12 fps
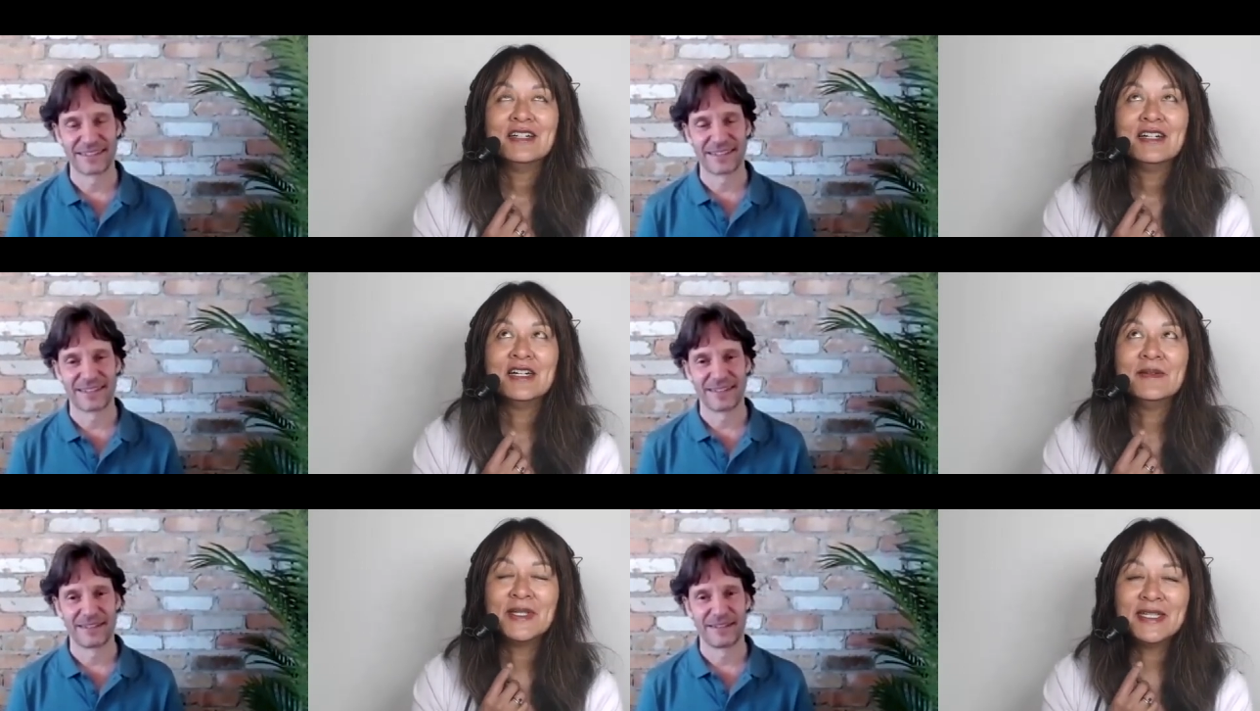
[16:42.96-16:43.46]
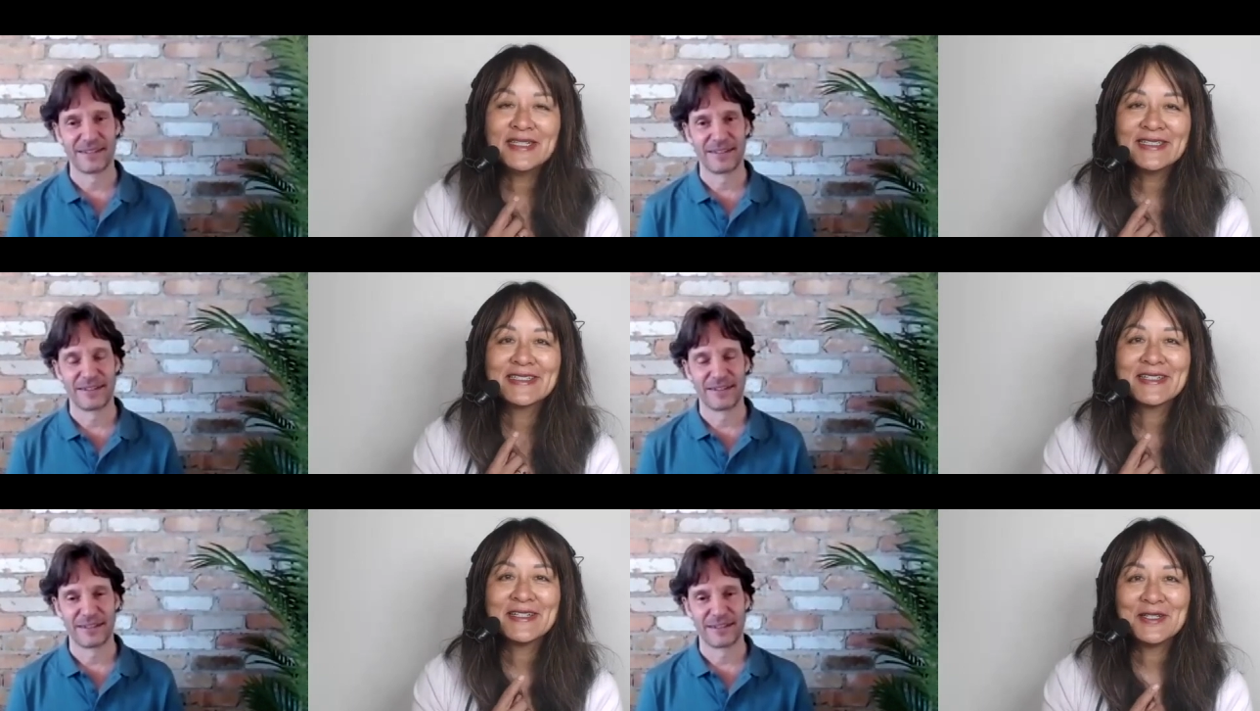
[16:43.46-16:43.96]
Speaker 1: I'm
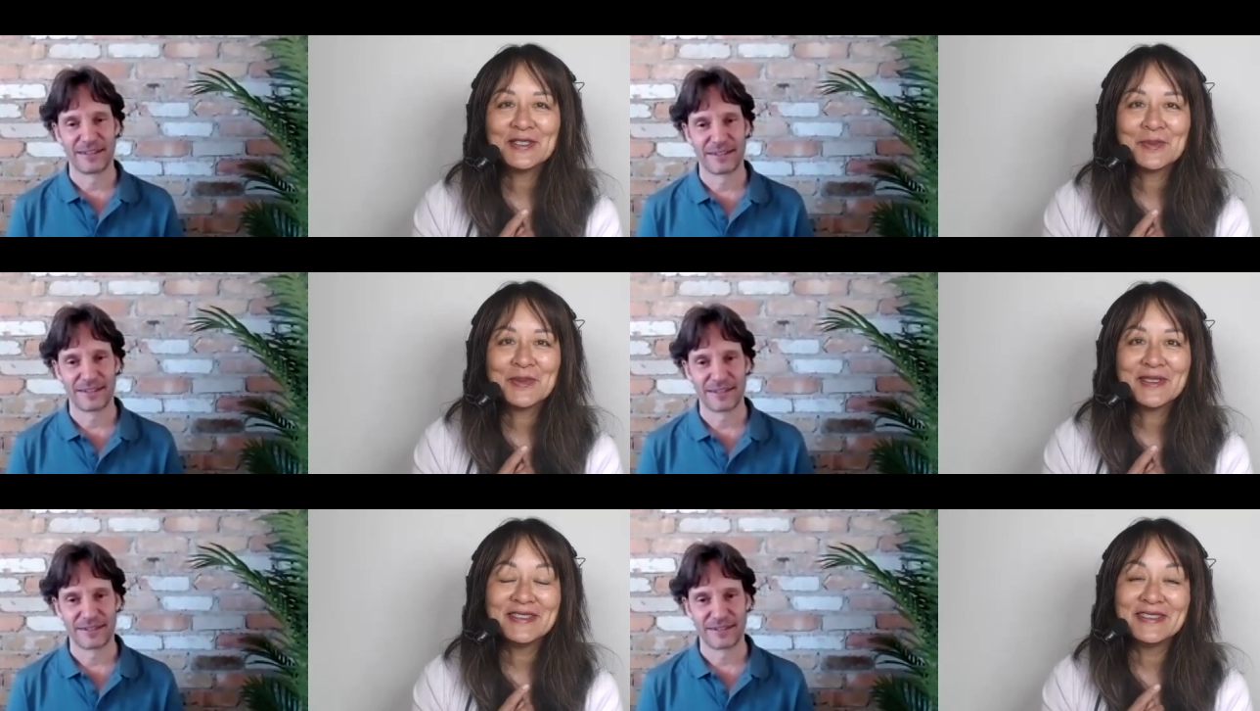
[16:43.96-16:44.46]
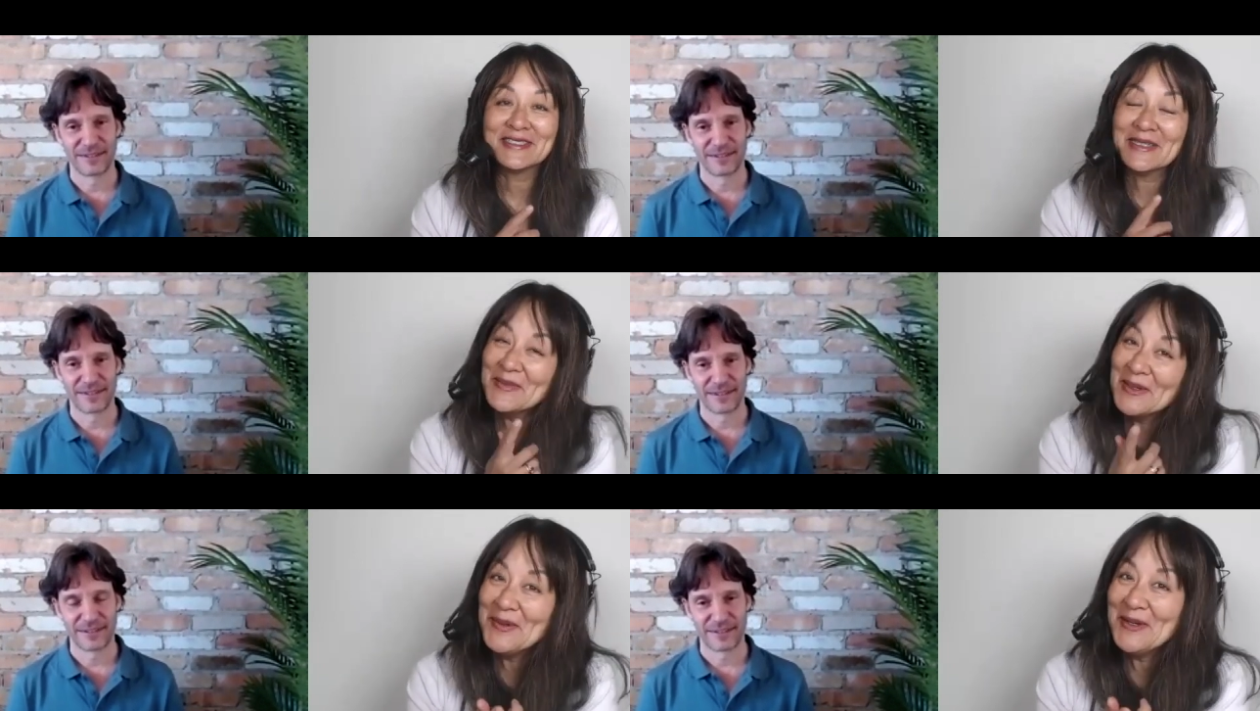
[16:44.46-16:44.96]
beginning to contemplate this,
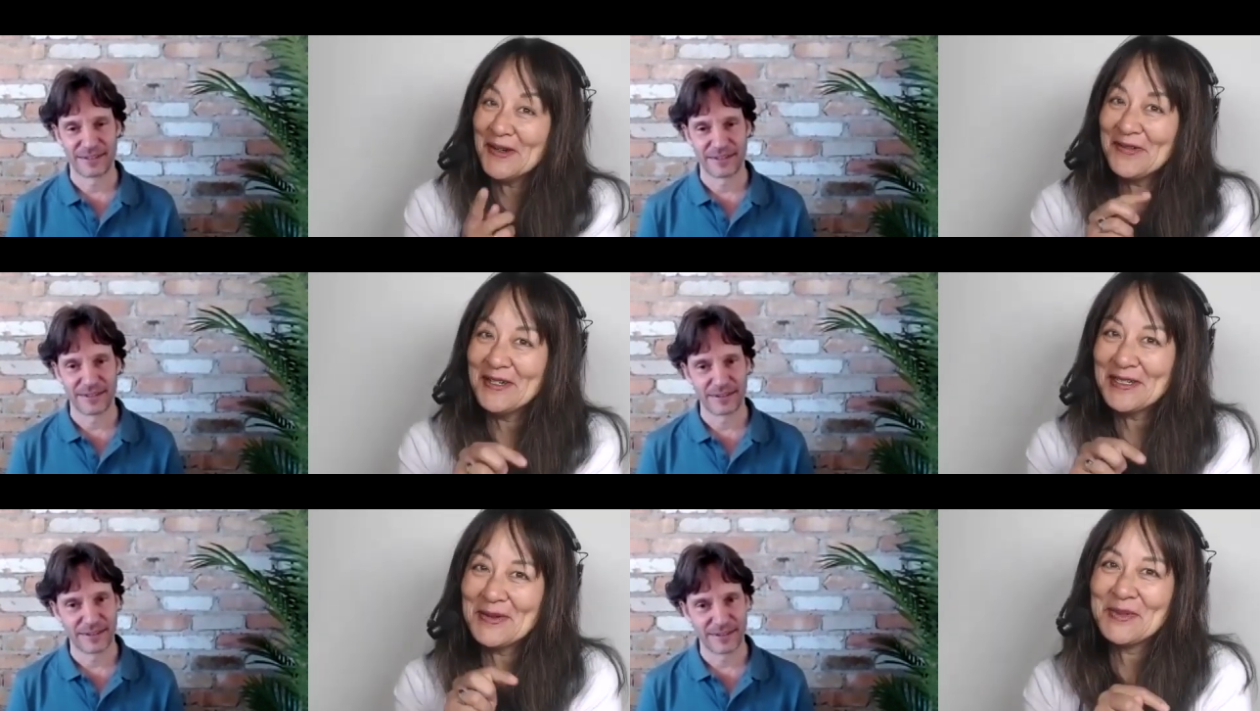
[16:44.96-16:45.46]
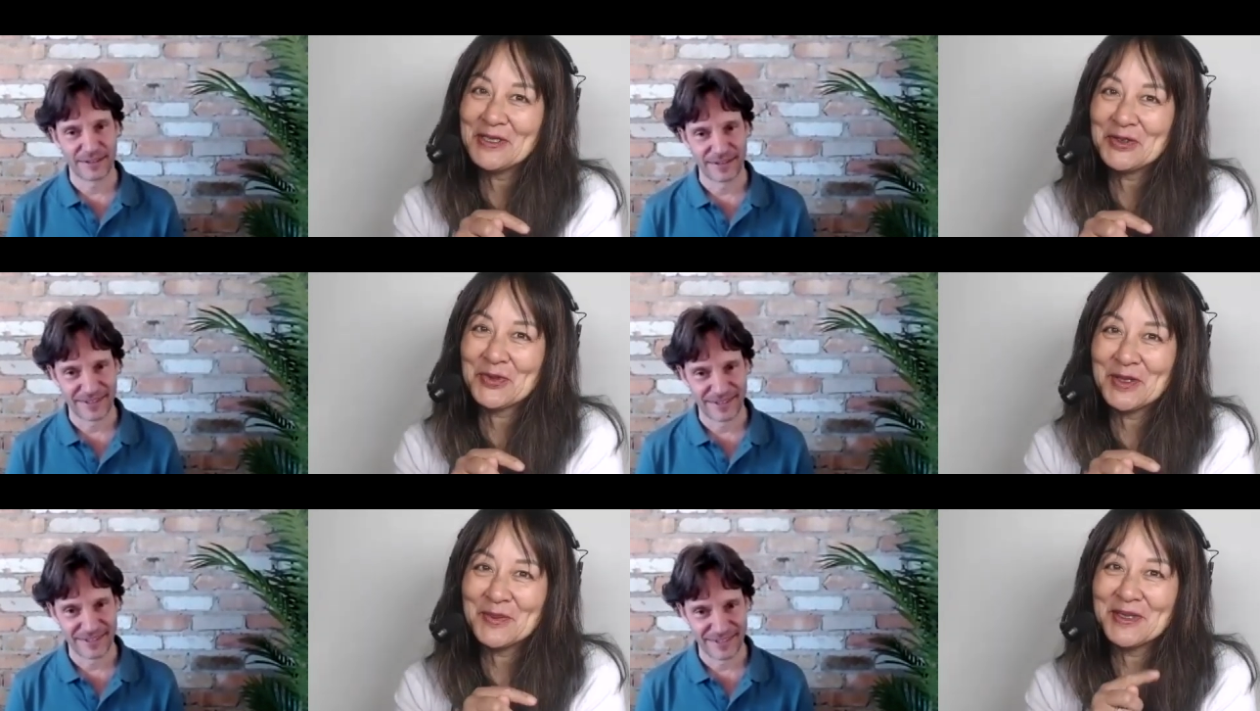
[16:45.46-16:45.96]
and maybe I'll find out my
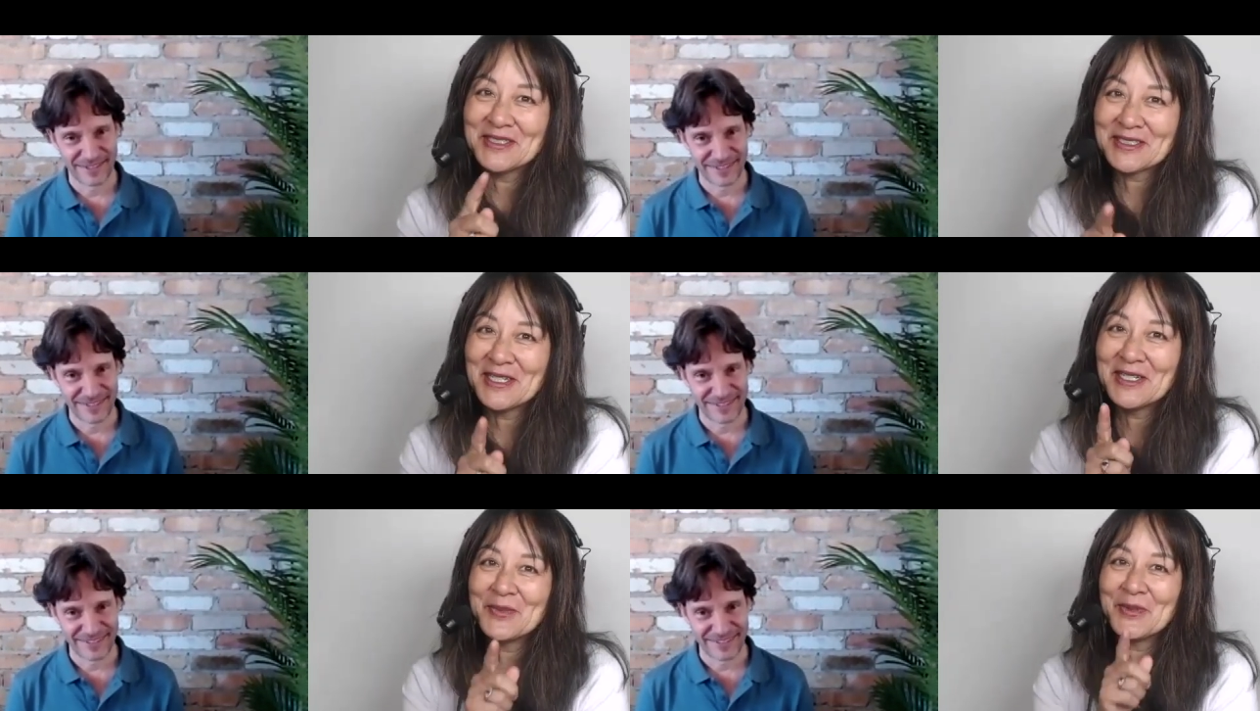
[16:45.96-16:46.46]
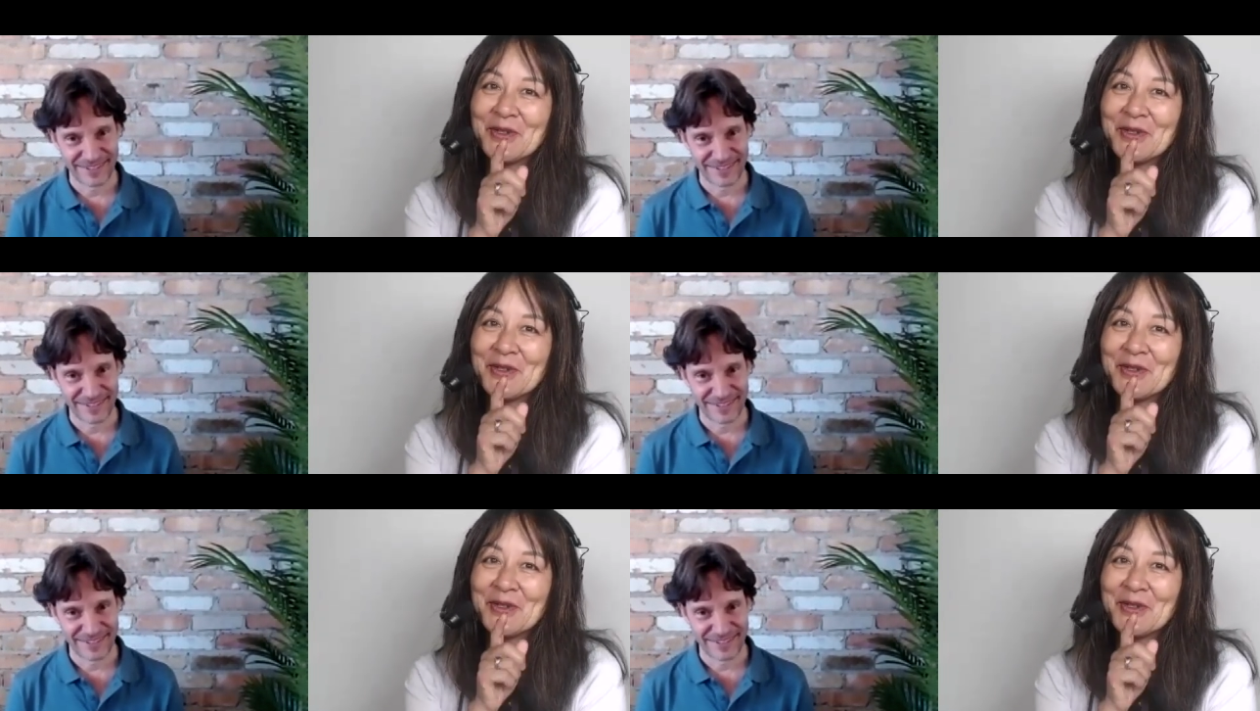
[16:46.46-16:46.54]
dream because I am